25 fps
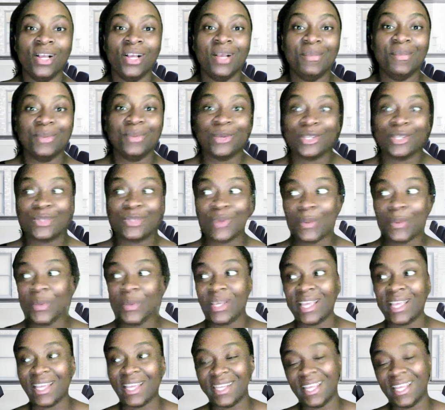Because when we
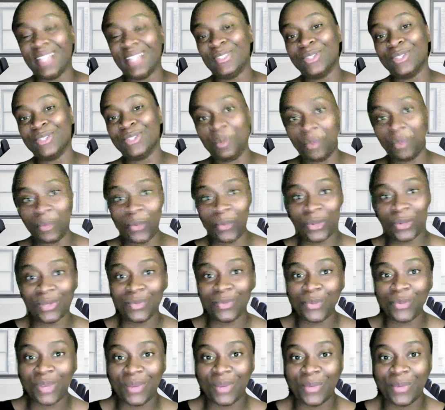get that job,
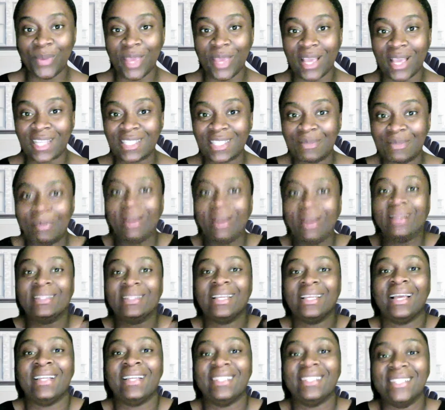we expand
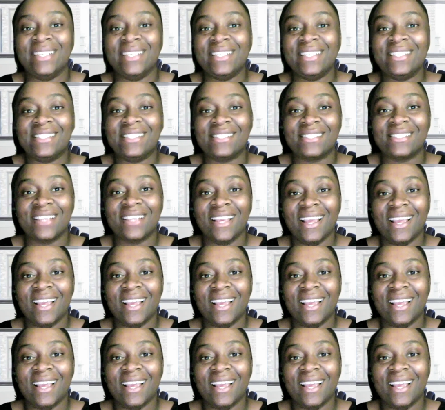our needs